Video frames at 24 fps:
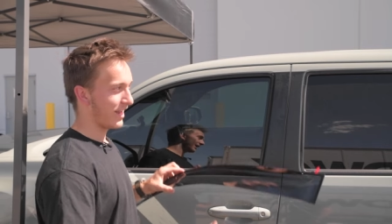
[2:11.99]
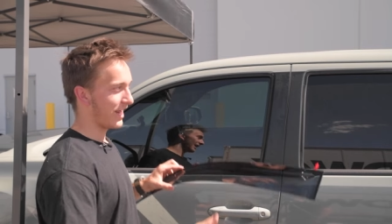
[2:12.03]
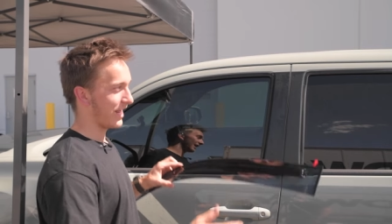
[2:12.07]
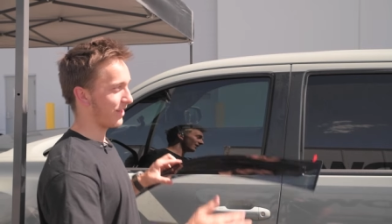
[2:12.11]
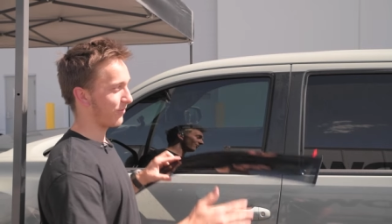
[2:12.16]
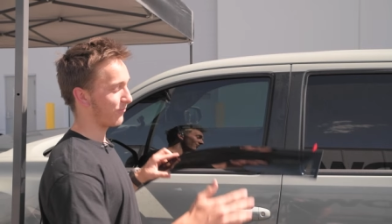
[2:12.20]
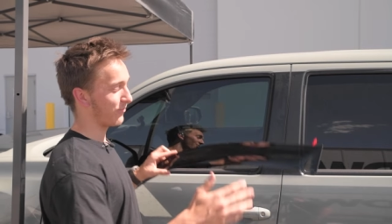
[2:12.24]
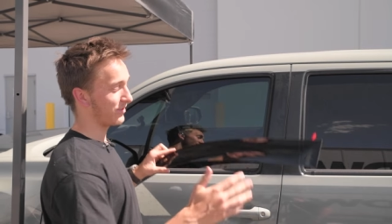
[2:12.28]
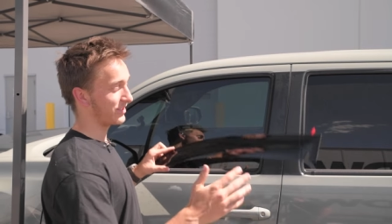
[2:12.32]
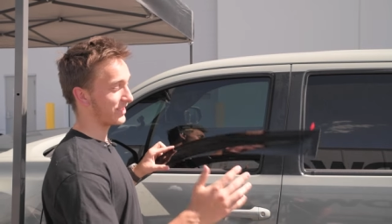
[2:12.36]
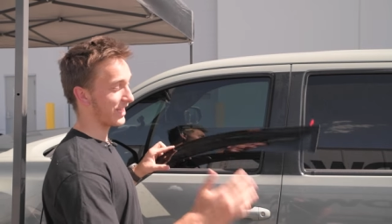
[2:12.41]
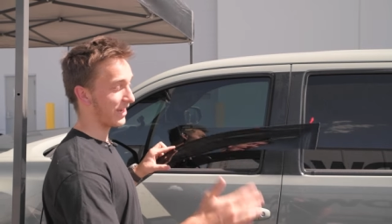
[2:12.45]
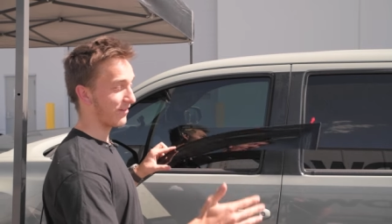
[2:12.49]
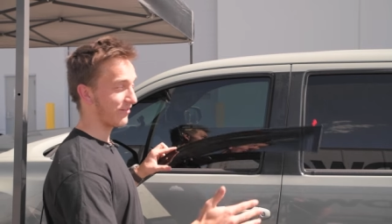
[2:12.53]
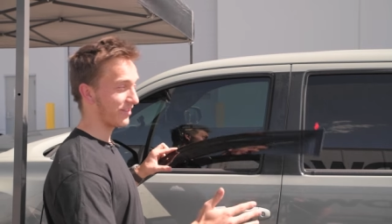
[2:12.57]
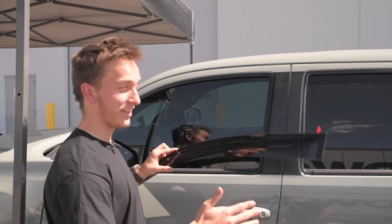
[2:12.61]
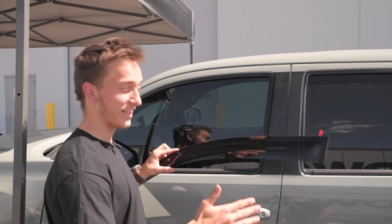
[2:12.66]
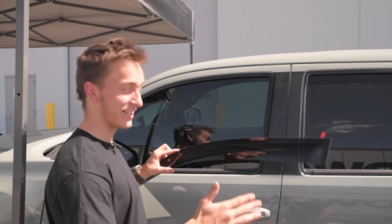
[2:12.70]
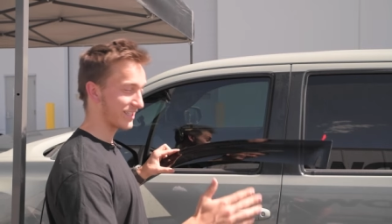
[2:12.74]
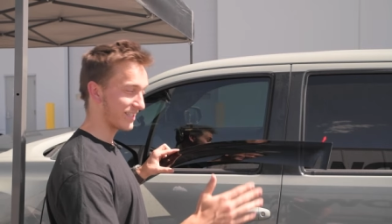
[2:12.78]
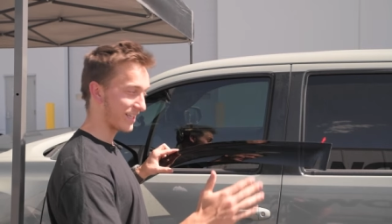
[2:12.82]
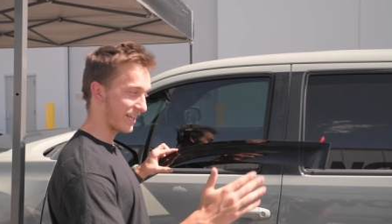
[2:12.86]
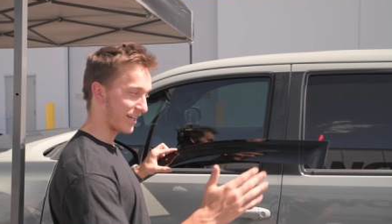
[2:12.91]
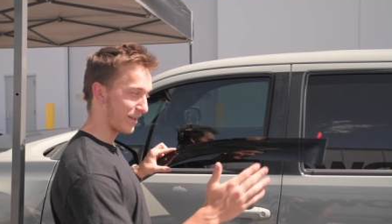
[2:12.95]
And then once
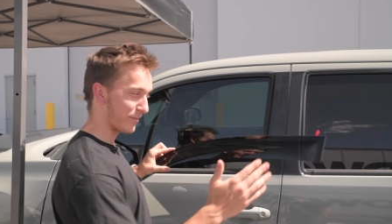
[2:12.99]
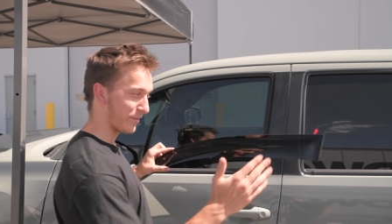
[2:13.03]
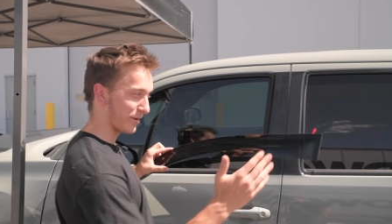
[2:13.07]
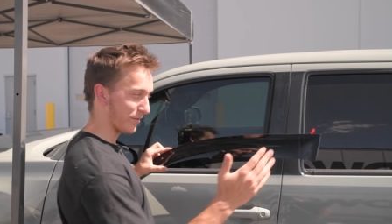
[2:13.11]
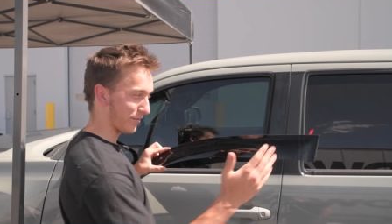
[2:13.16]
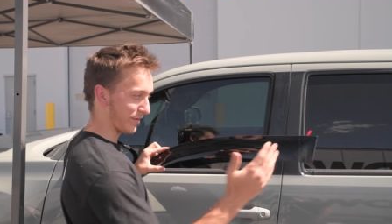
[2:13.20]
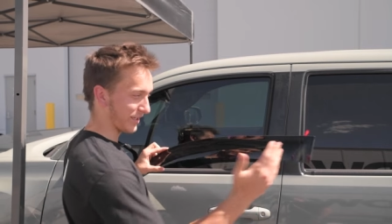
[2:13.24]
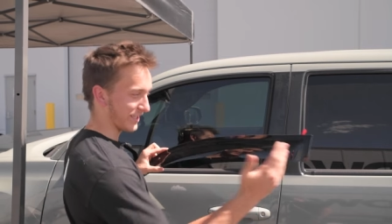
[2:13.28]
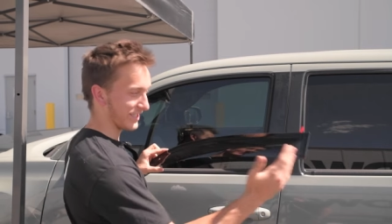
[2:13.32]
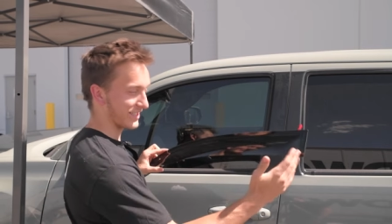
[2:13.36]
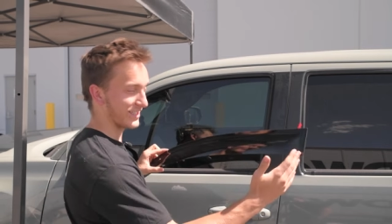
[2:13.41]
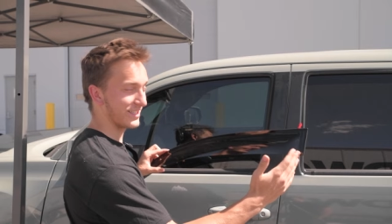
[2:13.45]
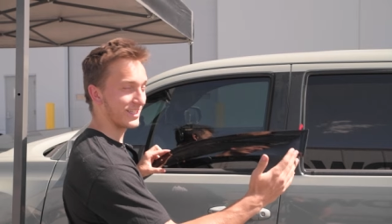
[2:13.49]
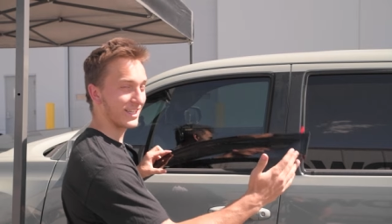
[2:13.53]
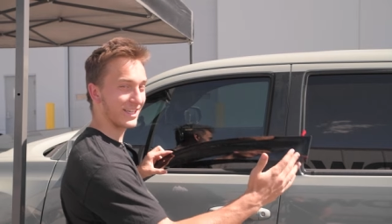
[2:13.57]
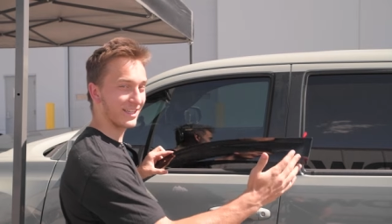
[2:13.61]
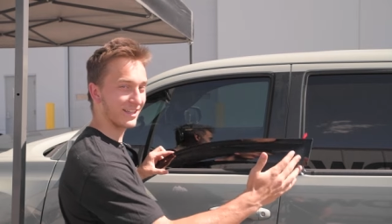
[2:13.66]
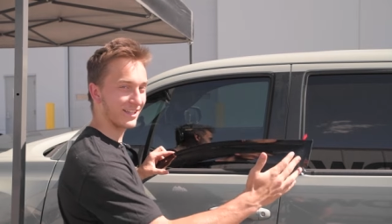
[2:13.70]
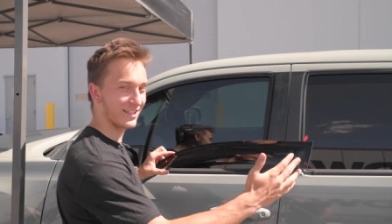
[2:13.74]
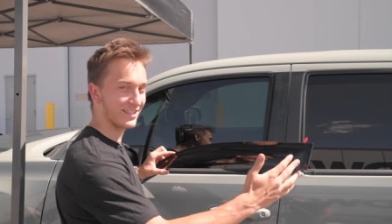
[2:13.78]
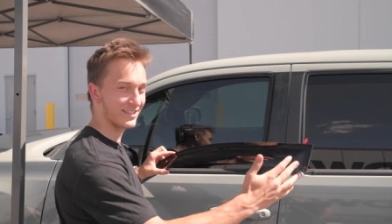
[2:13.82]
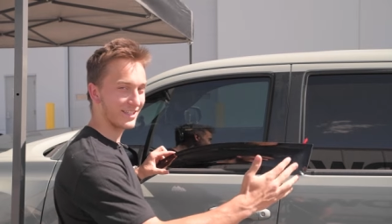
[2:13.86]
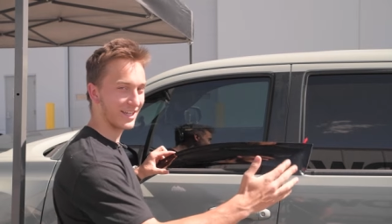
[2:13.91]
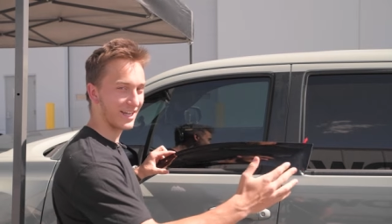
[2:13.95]
everything's lined up, I'm gonna
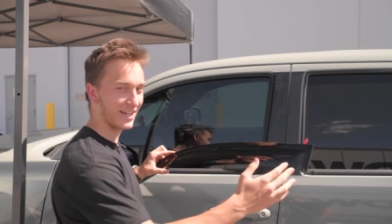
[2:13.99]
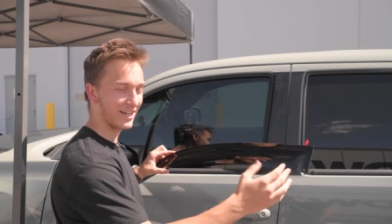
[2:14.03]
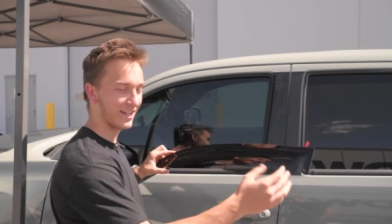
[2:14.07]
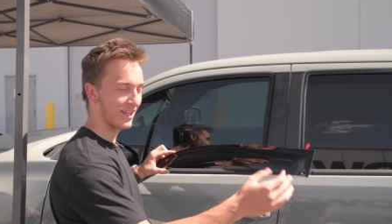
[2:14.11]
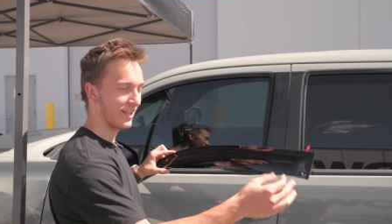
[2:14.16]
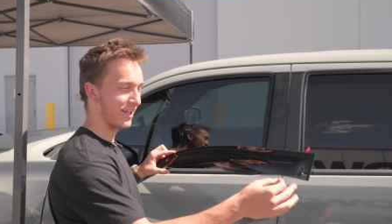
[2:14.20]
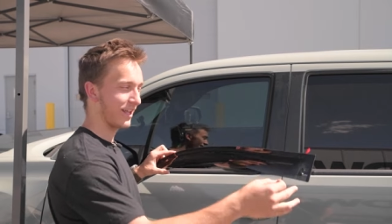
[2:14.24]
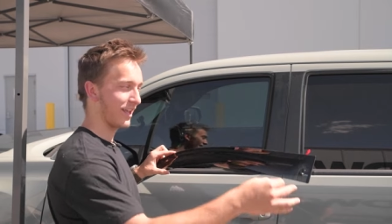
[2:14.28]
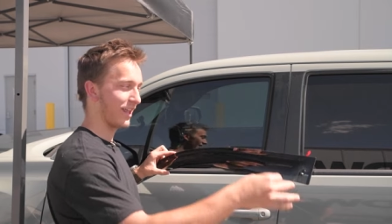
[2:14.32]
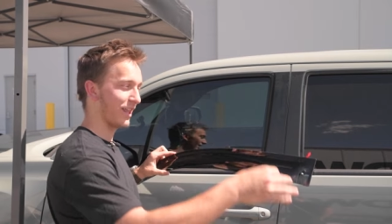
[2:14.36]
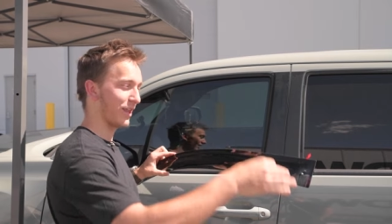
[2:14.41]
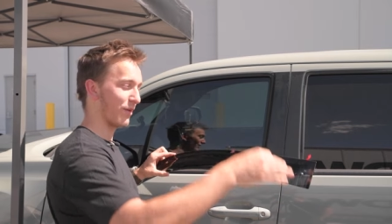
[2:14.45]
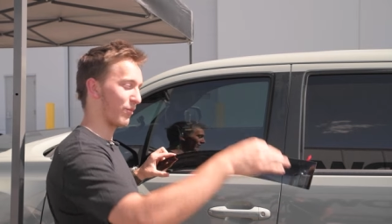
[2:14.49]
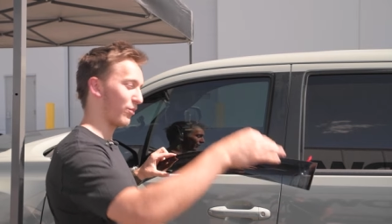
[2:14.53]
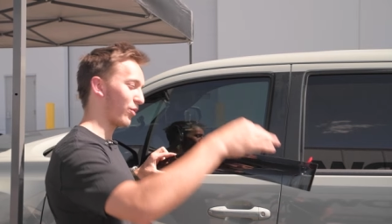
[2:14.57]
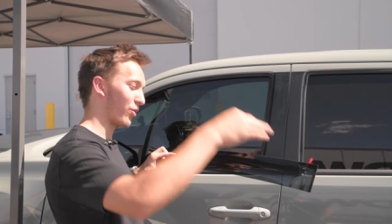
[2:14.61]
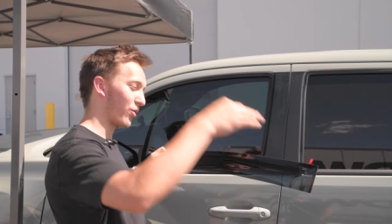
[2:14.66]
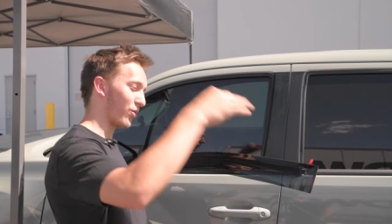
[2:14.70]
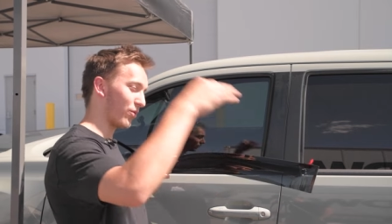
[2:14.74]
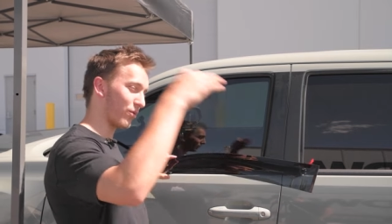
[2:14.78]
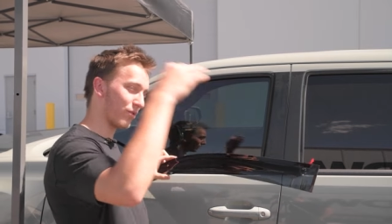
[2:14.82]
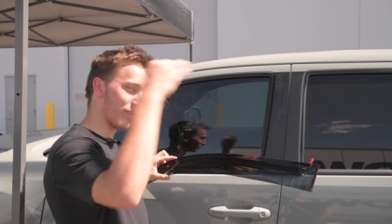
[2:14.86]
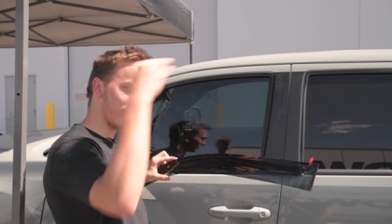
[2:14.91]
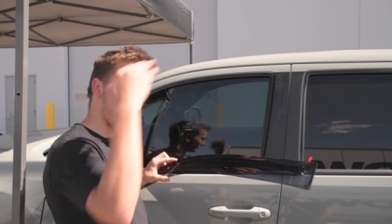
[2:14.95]
stick this side and
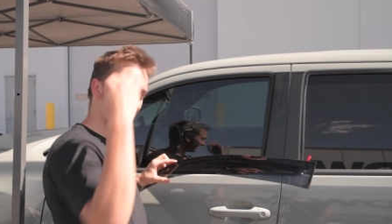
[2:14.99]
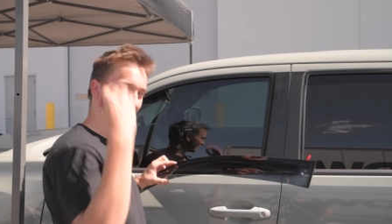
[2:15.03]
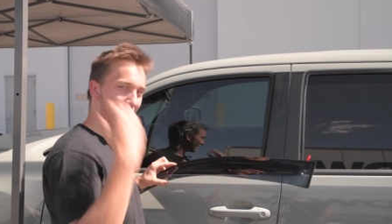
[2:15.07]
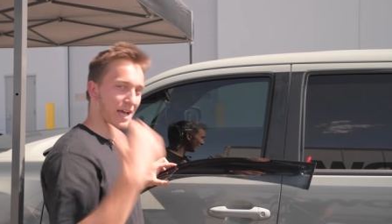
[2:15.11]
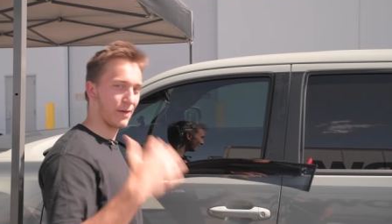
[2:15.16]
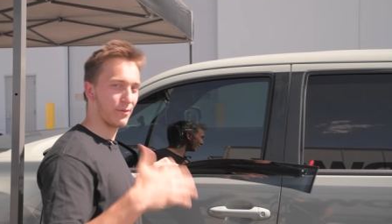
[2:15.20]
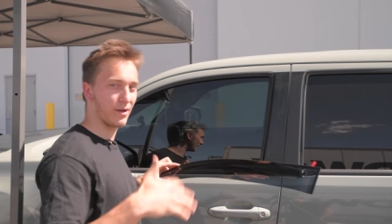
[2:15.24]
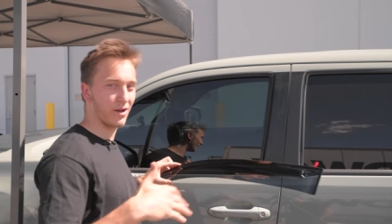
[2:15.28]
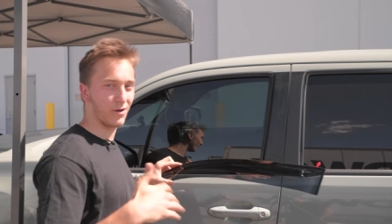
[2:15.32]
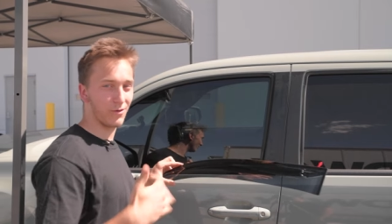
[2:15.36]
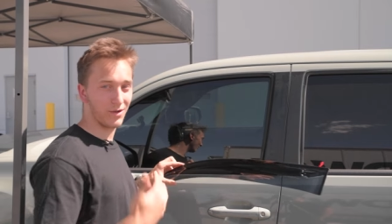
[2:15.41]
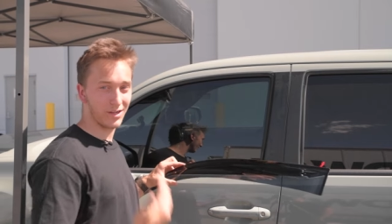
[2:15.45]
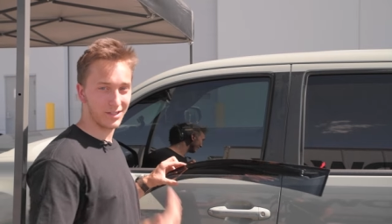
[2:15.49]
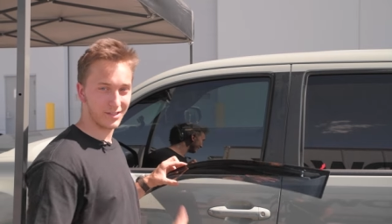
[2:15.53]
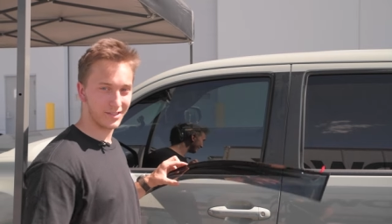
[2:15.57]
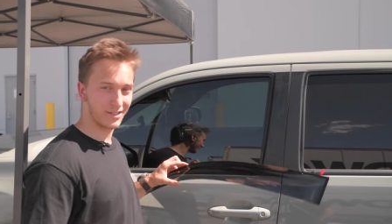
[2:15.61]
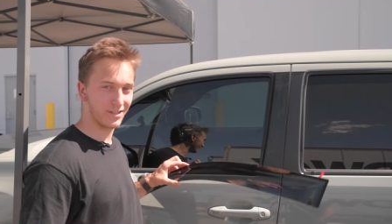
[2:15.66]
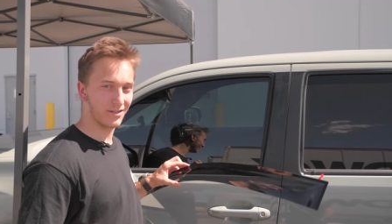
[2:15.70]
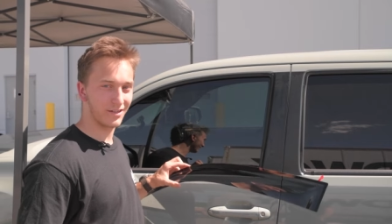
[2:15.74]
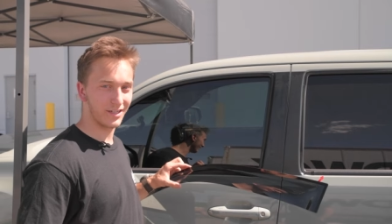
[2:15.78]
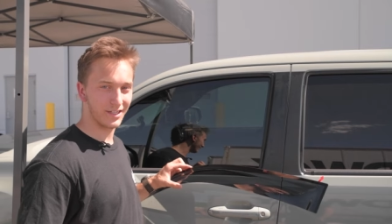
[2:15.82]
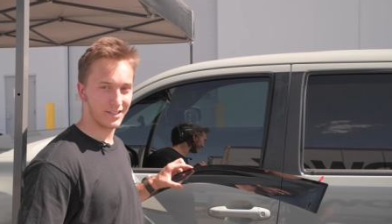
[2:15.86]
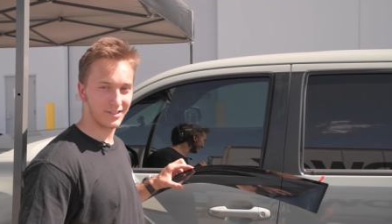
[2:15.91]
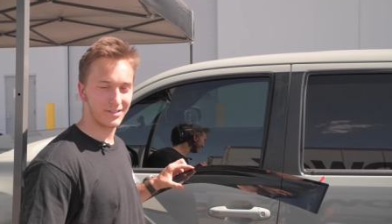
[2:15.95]
pulled the tab out while it's
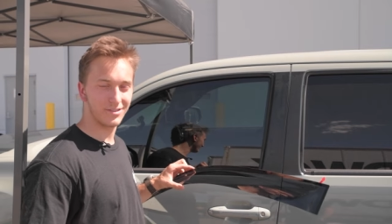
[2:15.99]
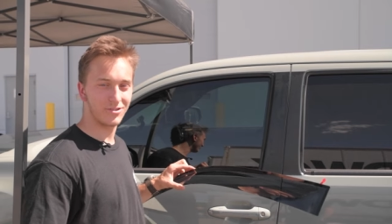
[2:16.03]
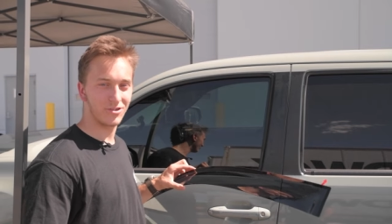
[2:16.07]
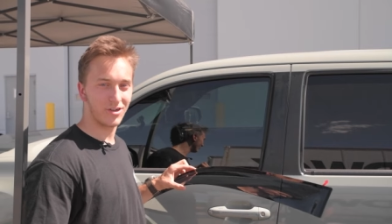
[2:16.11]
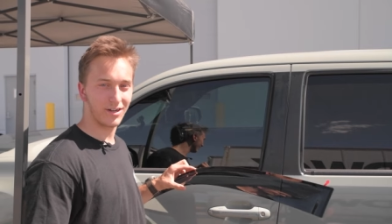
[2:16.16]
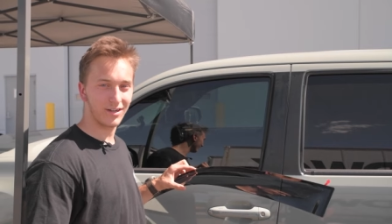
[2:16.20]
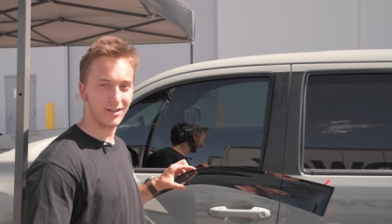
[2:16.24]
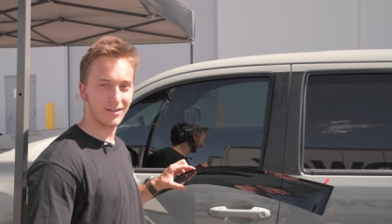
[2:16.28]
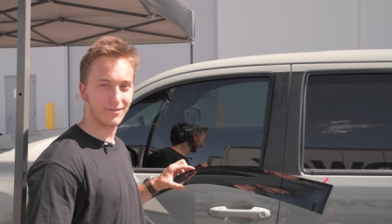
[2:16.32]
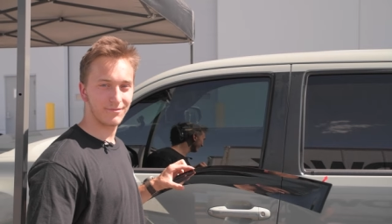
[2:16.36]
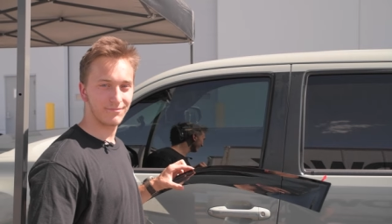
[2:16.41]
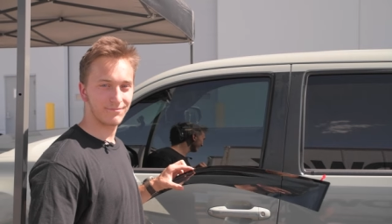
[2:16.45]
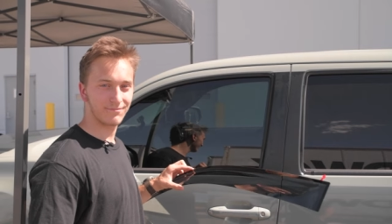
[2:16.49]
still against the truck.